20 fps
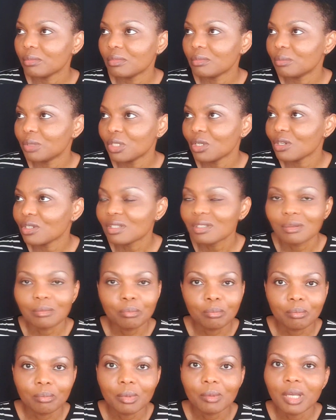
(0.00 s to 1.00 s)
Because
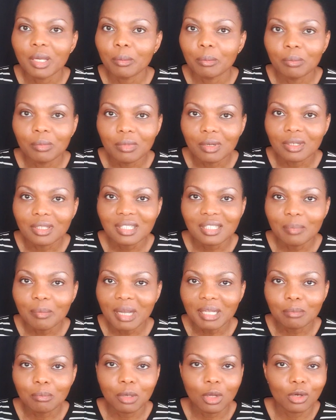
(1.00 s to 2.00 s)
a
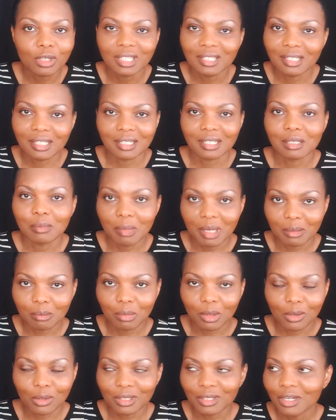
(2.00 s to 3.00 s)
cement block is a cement
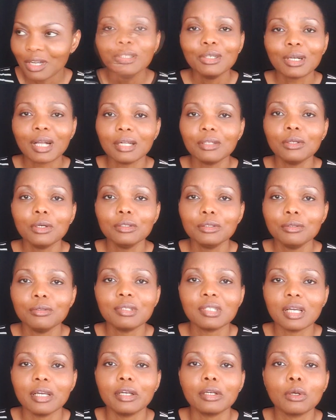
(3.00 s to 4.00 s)
block. You cannot use
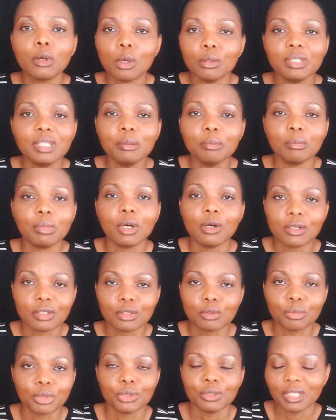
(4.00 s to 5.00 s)
a golden block to
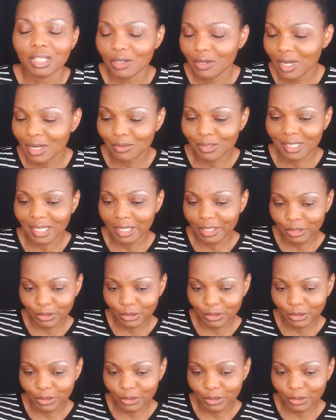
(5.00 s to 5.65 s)
build your house, can